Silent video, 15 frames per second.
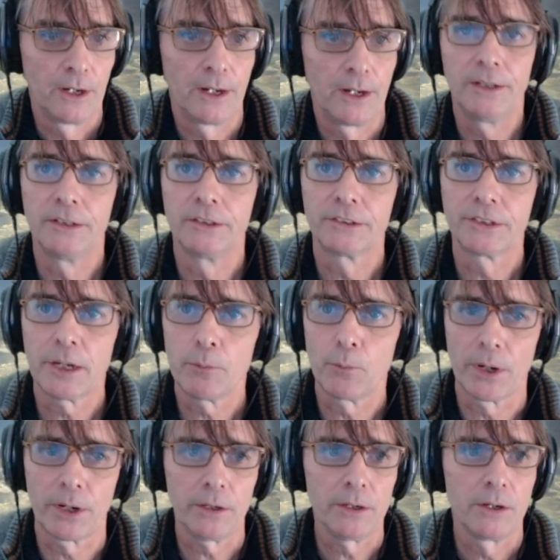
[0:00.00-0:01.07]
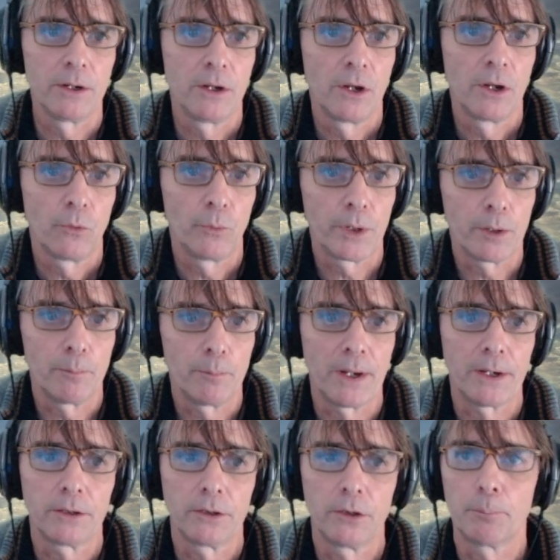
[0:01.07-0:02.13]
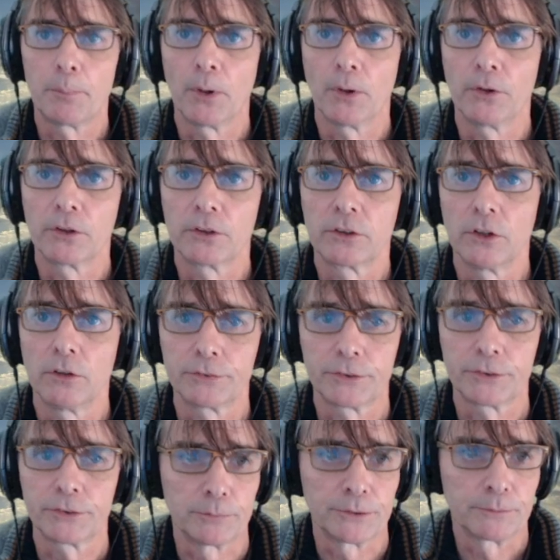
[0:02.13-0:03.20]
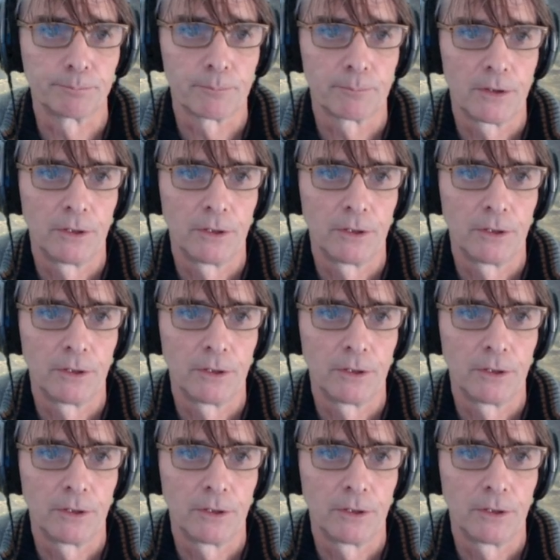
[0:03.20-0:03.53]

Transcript: And in the same way, we can make the products of sums.